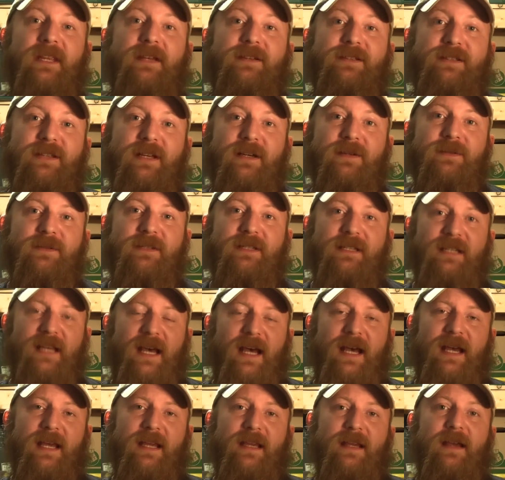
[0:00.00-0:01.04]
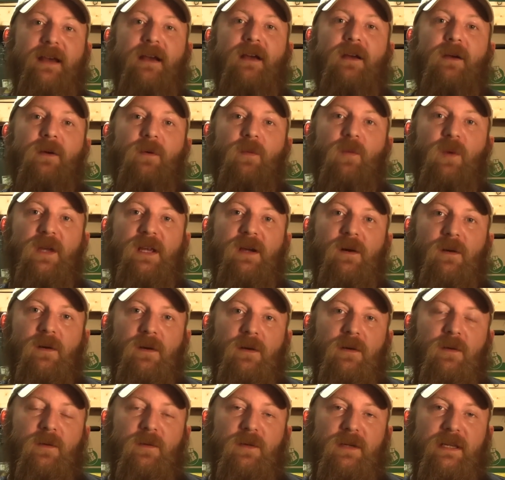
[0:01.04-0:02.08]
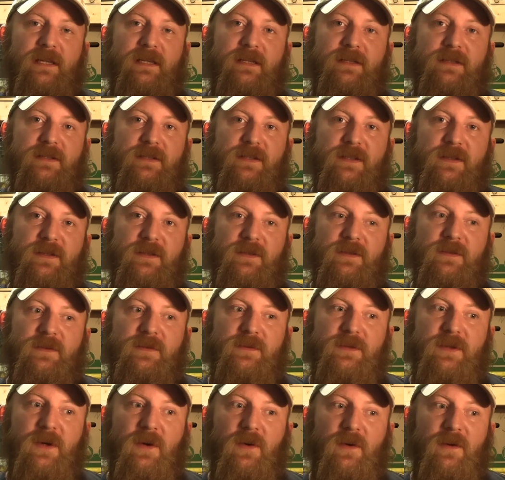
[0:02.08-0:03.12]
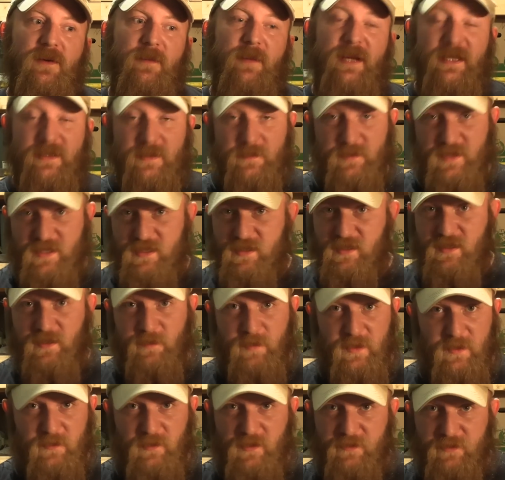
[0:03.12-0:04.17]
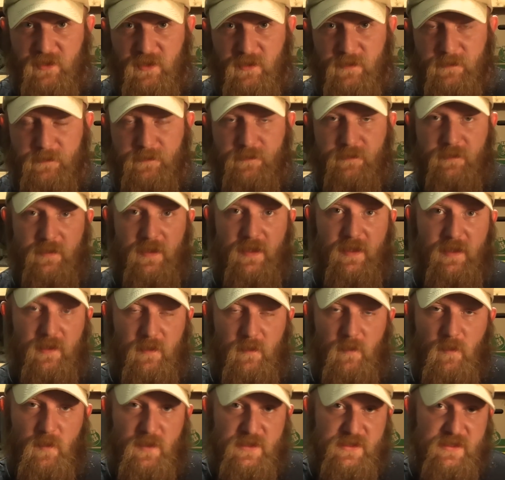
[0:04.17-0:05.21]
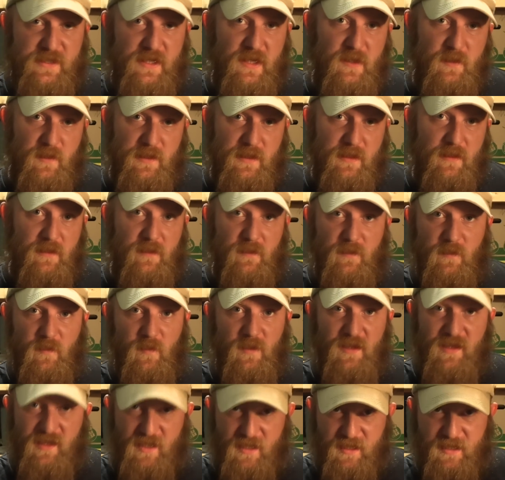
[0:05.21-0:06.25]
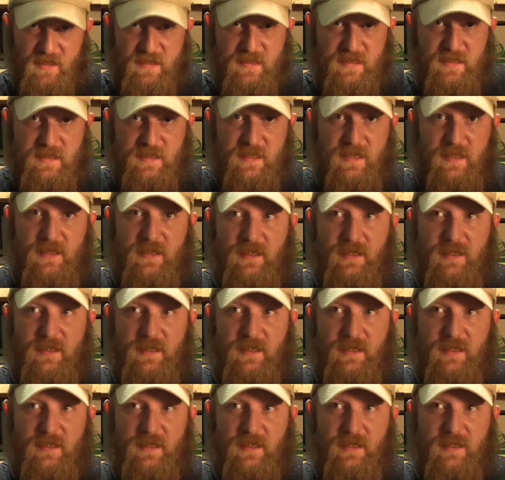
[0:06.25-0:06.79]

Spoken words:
So today we are going to talk about the Mississippi River and what's going on with it